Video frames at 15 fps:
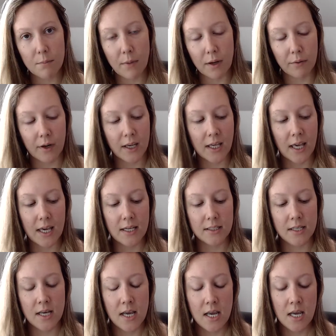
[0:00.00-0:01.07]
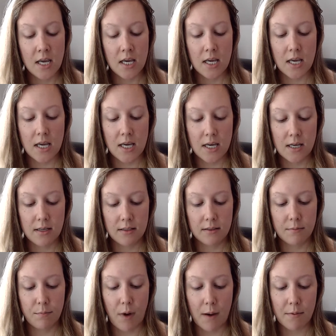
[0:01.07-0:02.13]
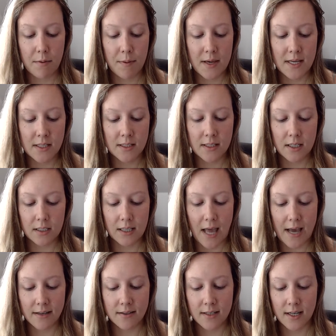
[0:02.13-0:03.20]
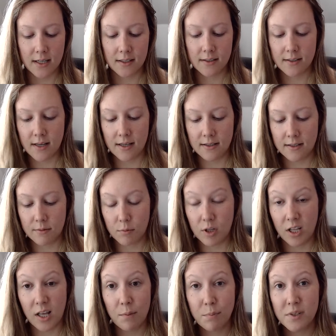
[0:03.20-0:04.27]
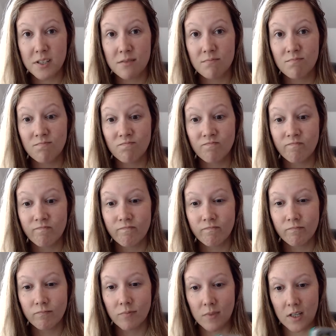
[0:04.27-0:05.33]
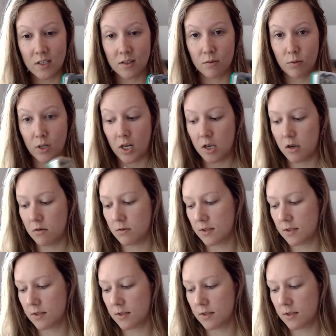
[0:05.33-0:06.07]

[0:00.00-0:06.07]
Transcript: My Rey kit is bobby pins, elastics, and some clips. This is what I use.